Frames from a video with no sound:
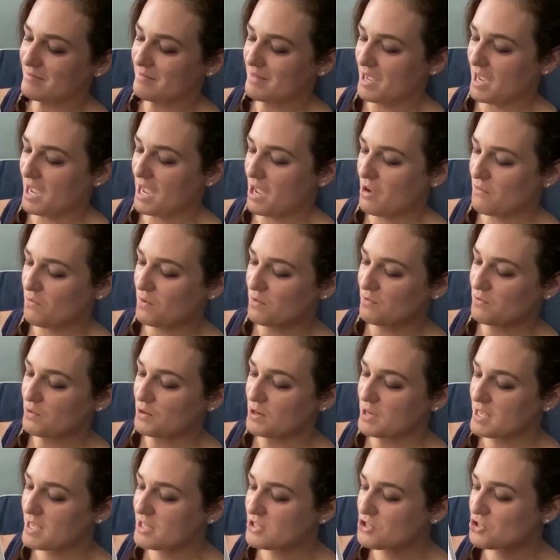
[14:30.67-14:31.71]
I have one for
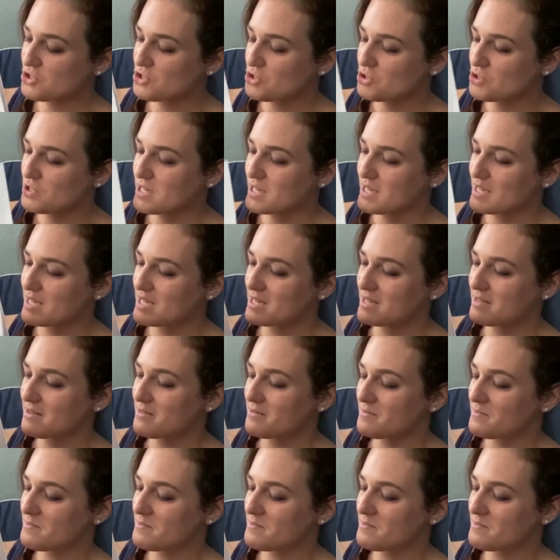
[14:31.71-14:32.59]
history,